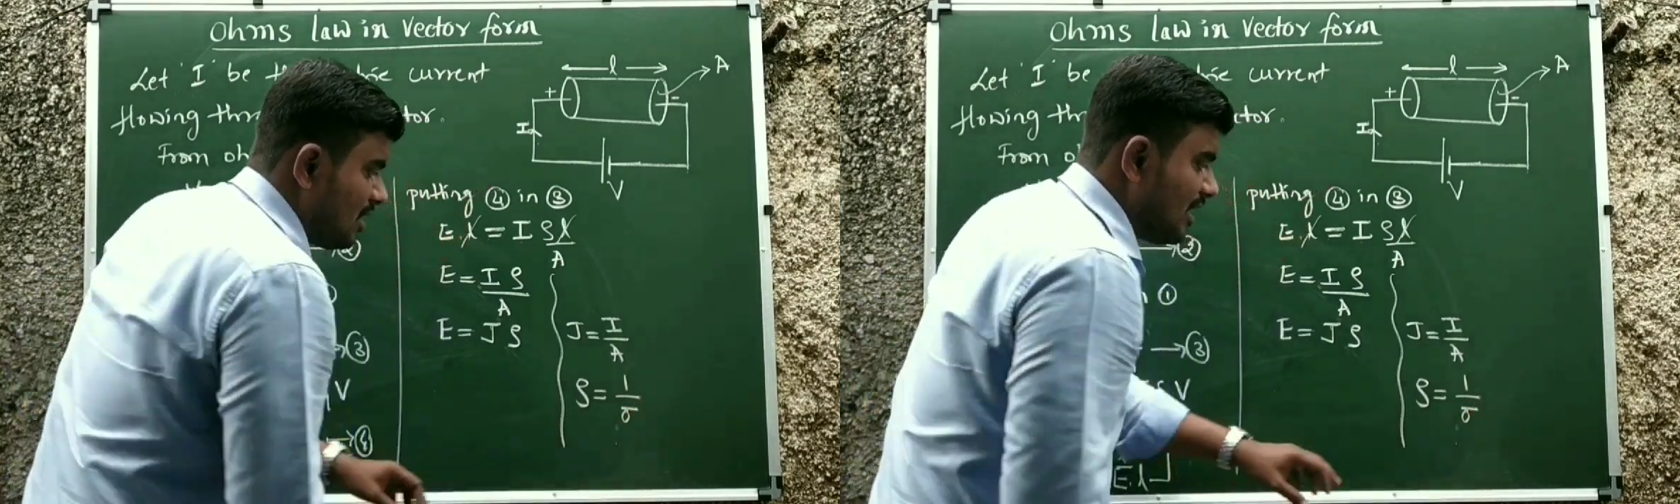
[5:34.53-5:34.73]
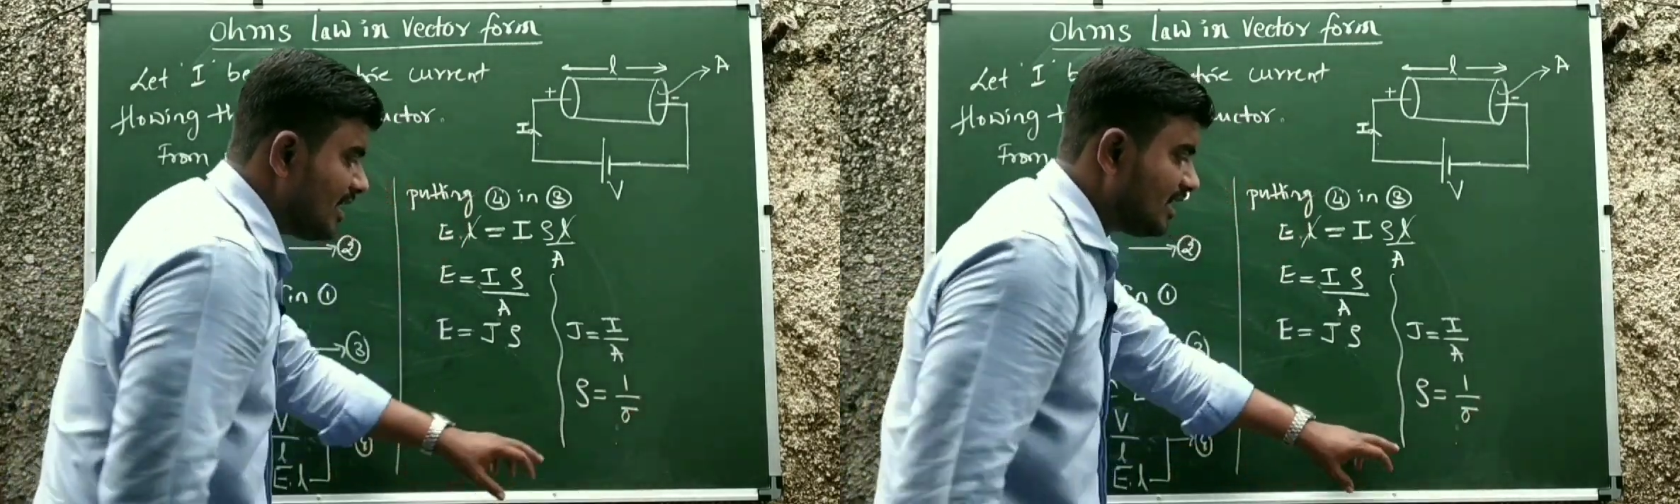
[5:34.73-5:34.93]

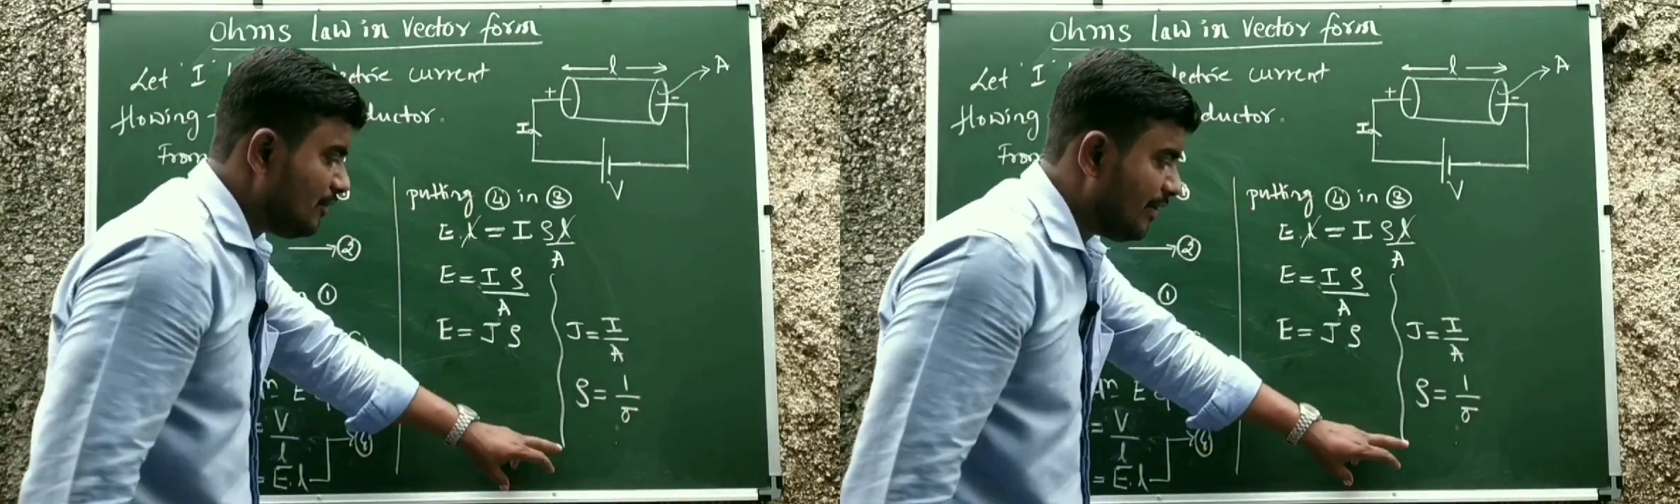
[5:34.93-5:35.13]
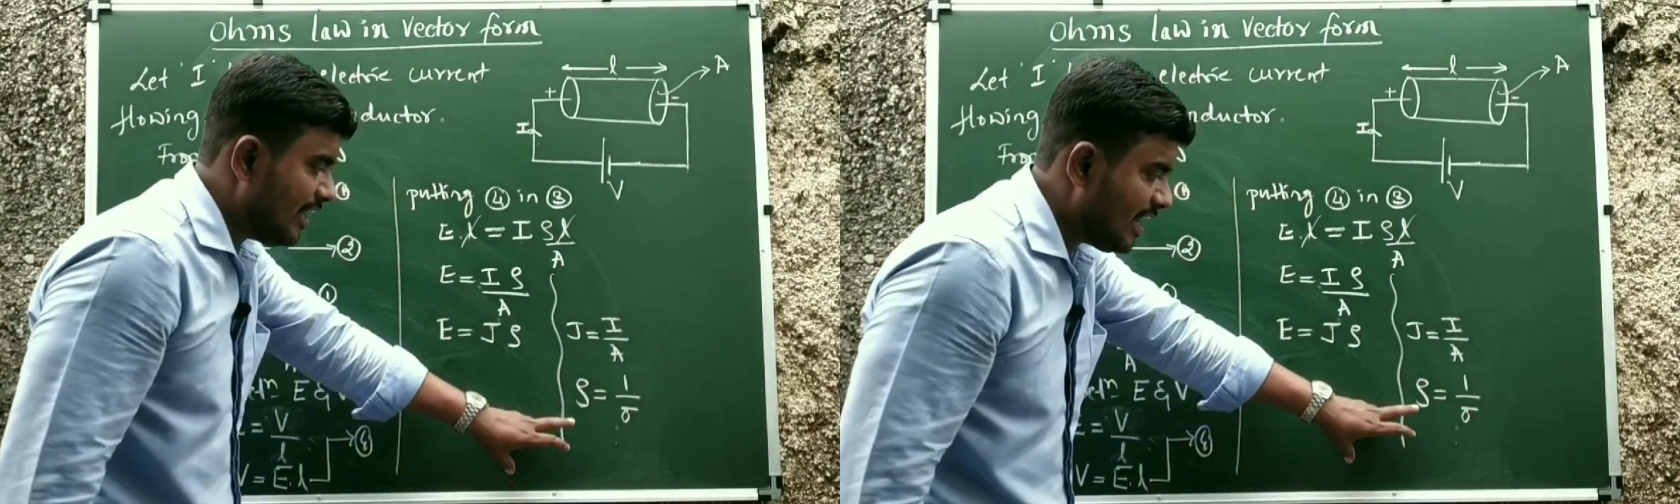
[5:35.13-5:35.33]

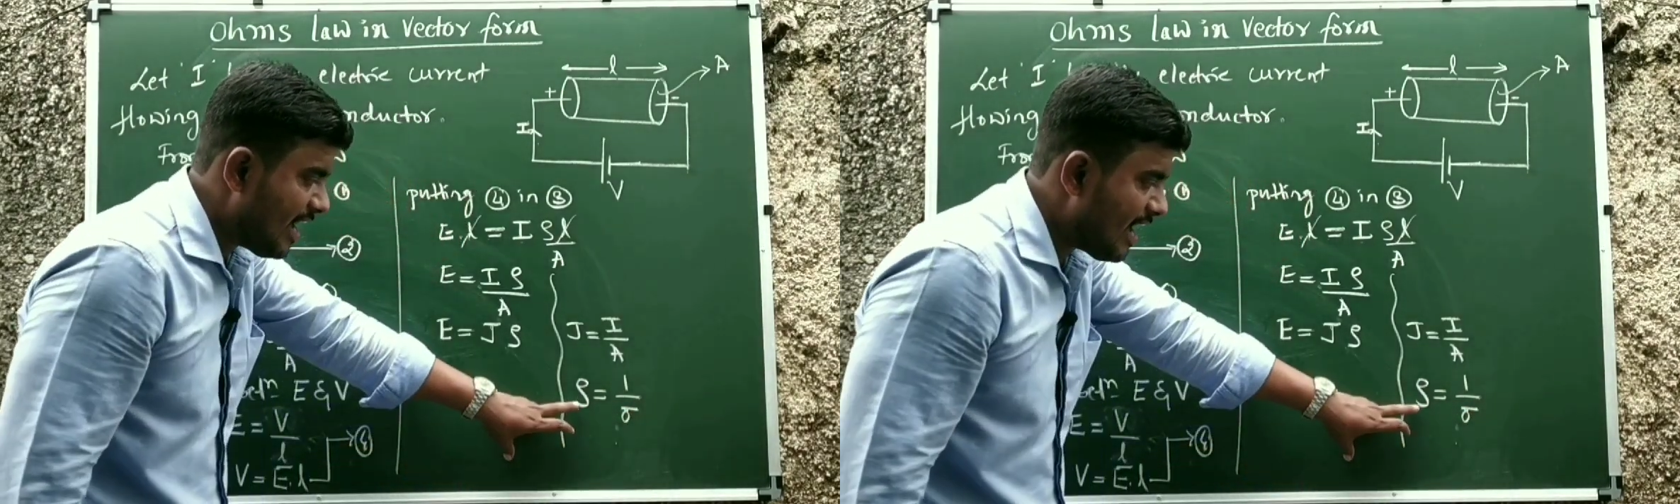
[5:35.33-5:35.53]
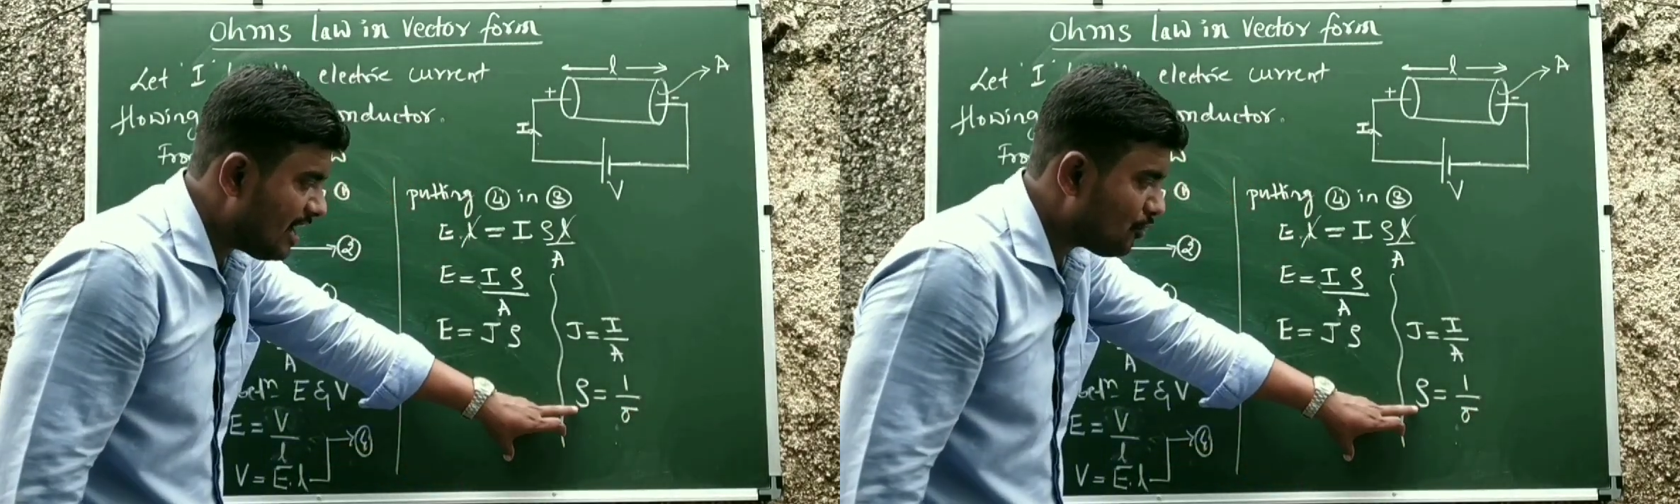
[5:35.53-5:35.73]
Conductivity,
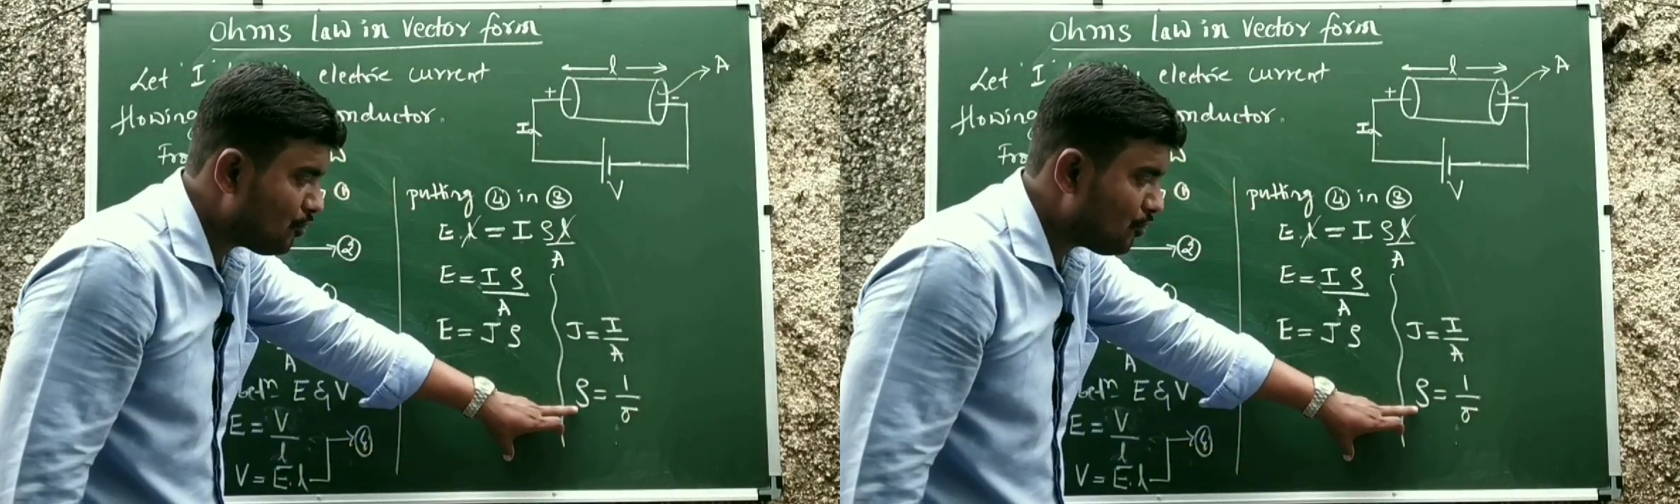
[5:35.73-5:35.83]
and